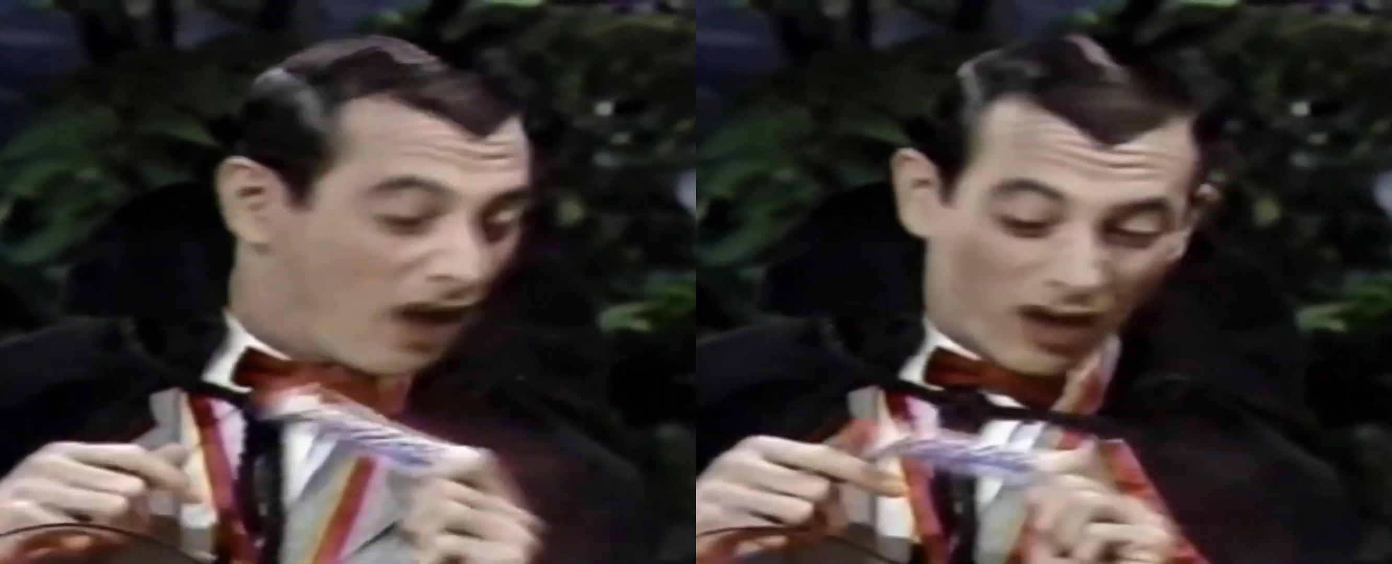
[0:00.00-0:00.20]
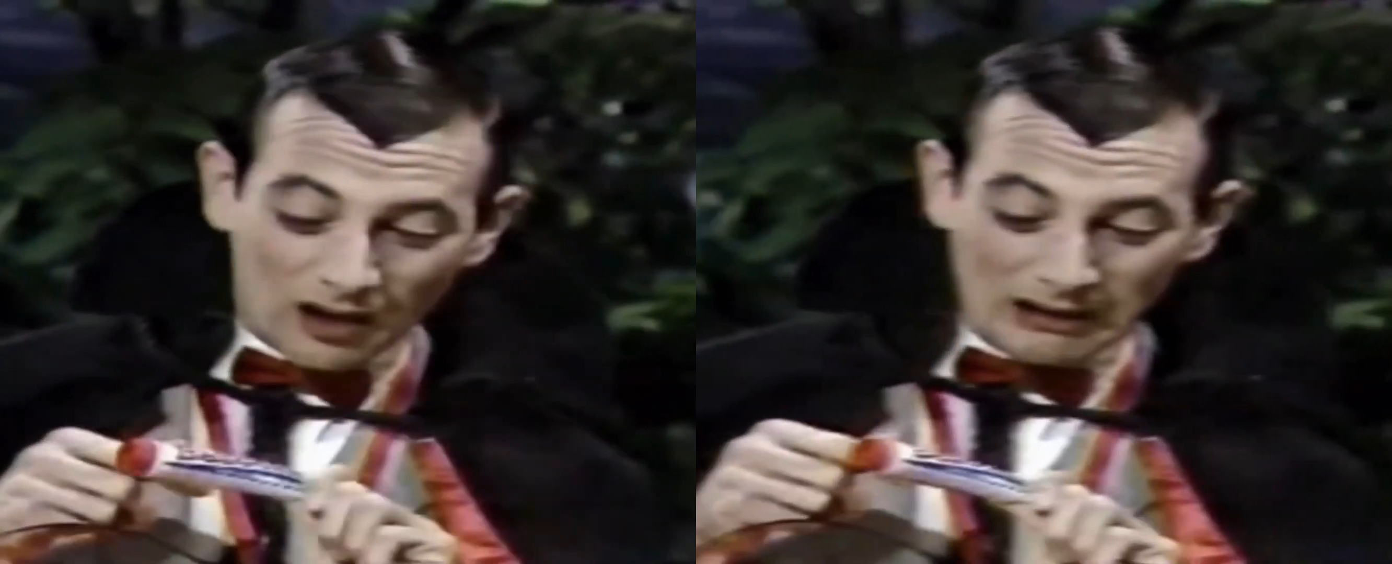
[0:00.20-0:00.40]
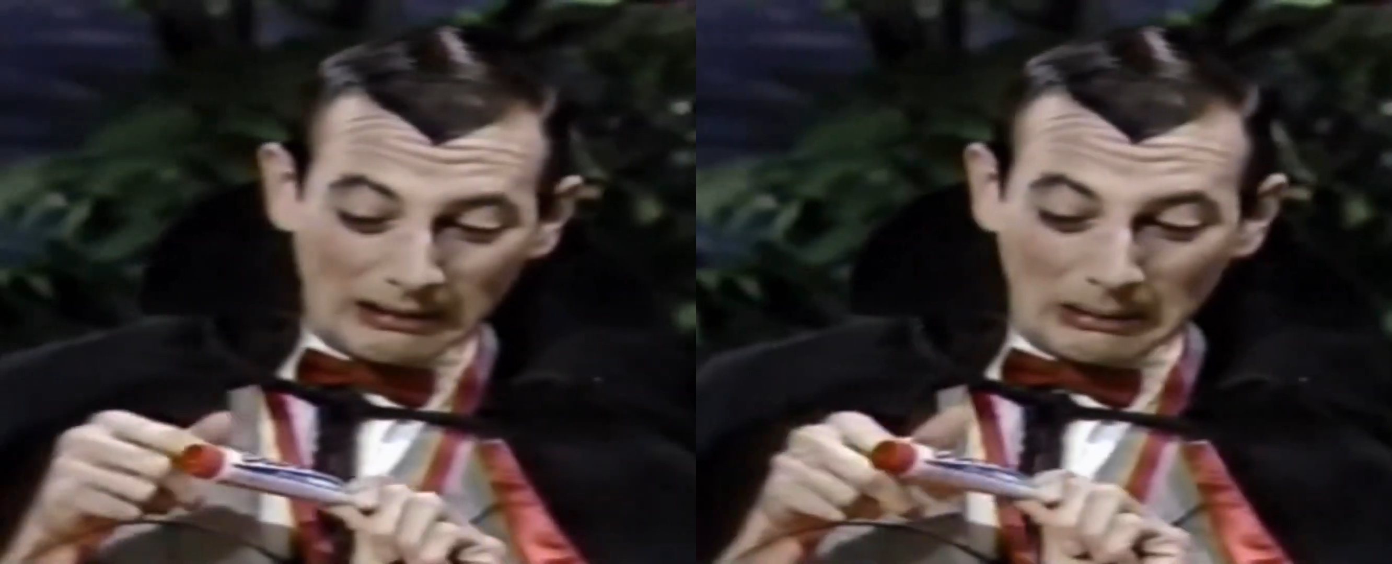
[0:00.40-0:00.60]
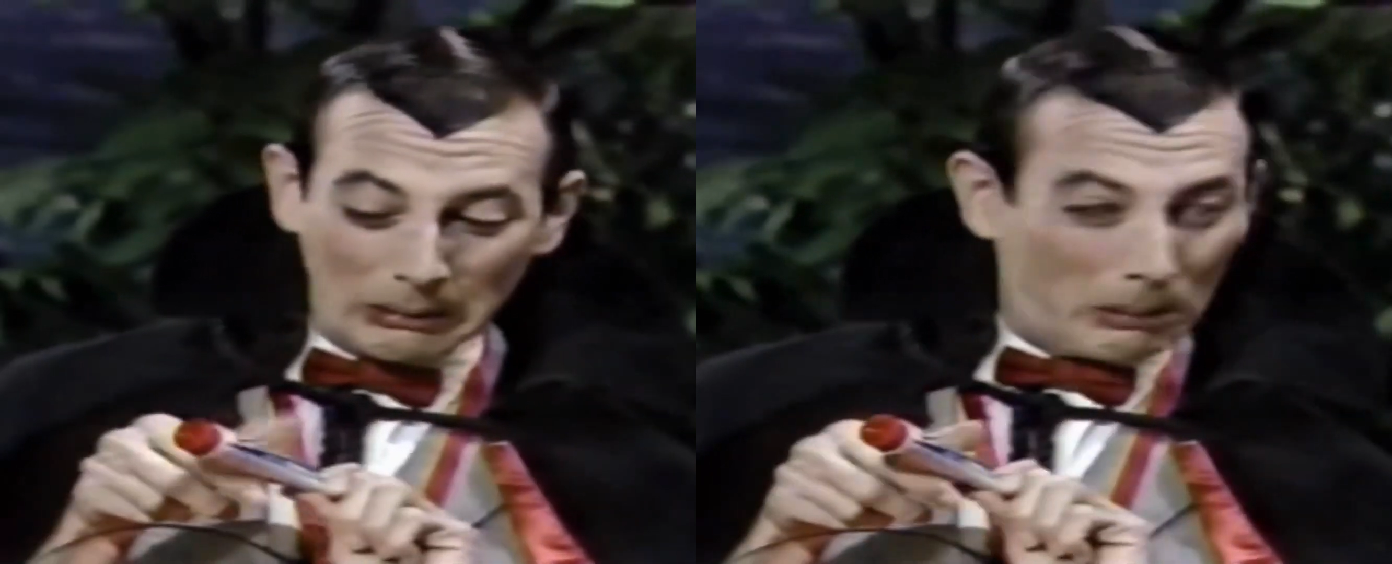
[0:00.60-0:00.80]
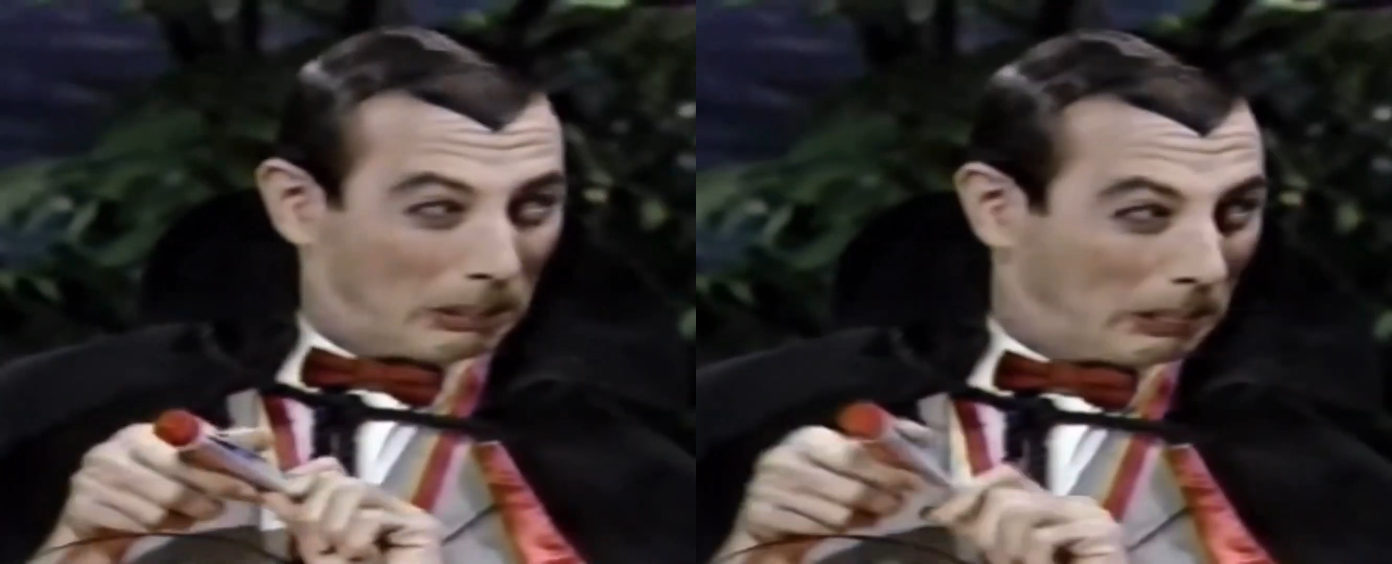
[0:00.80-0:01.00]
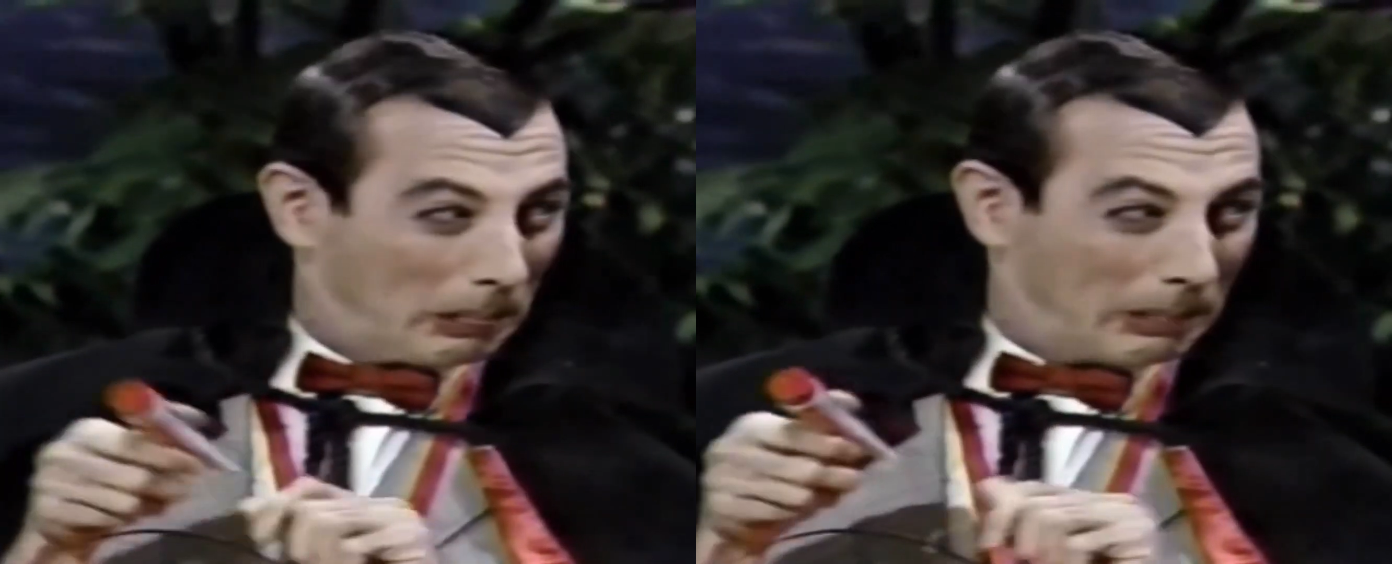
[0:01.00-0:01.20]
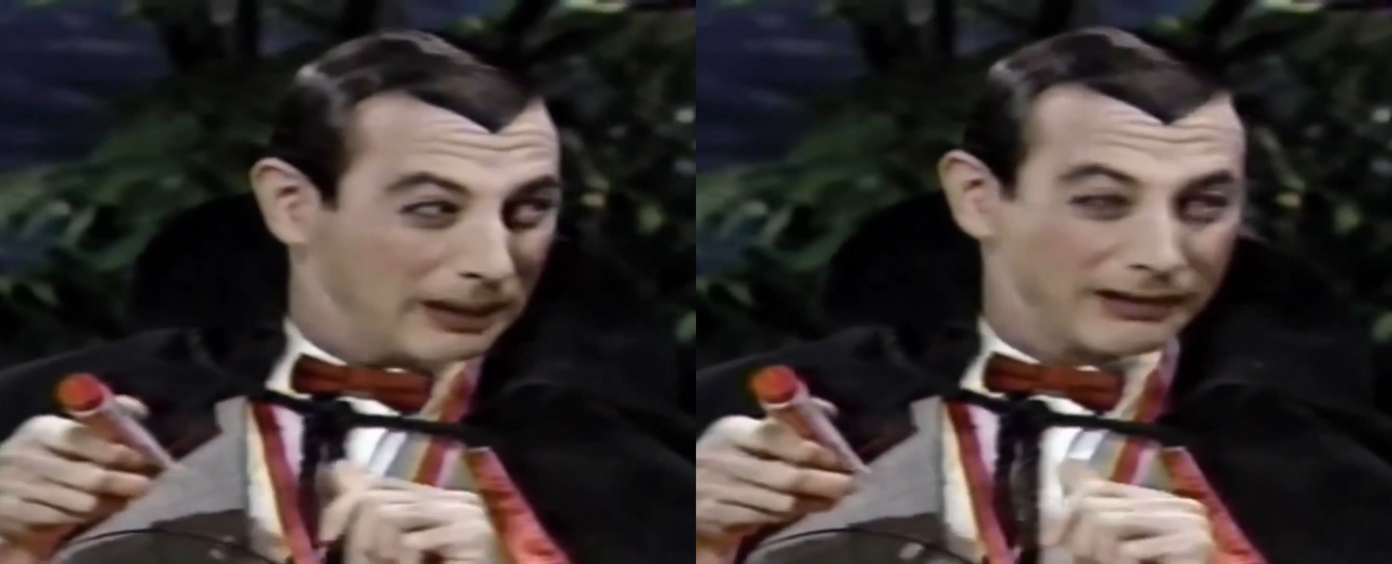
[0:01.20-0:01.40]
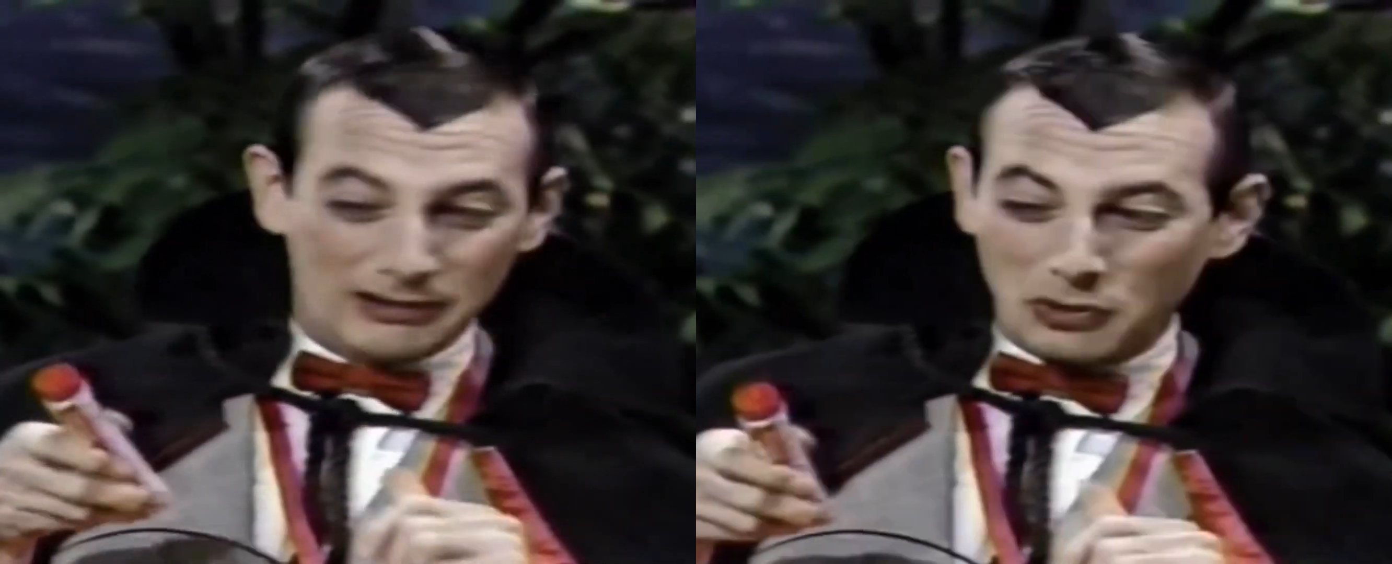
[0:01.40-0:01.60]
Squeeze
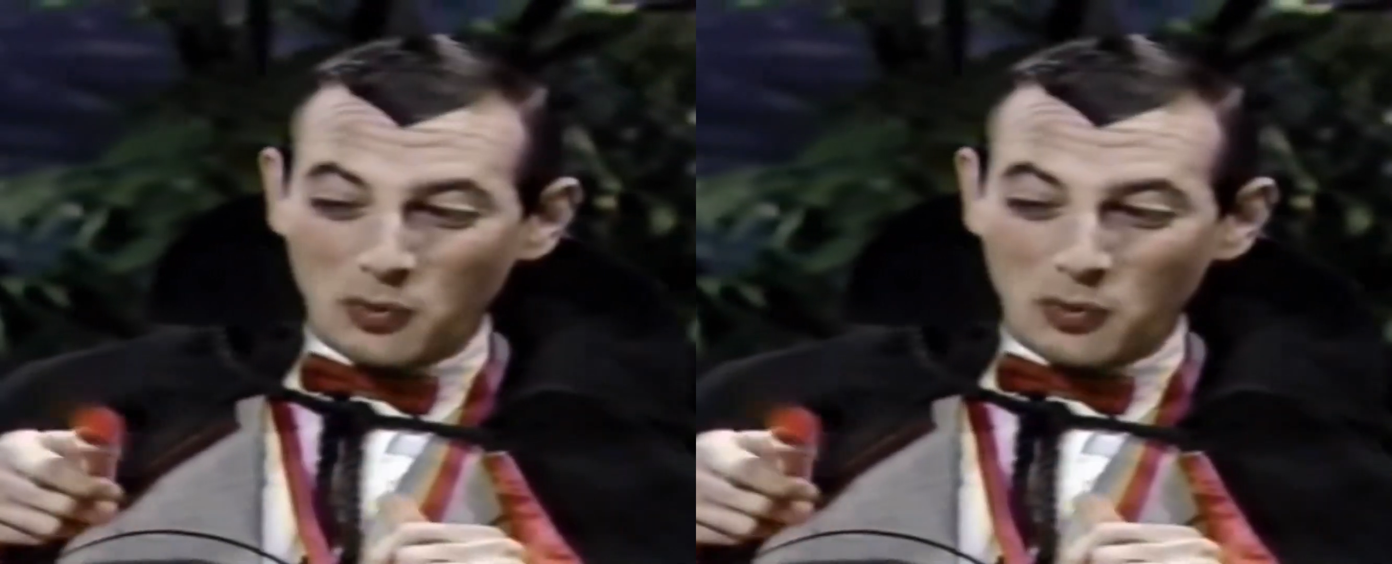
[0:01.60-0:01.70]
bazooka?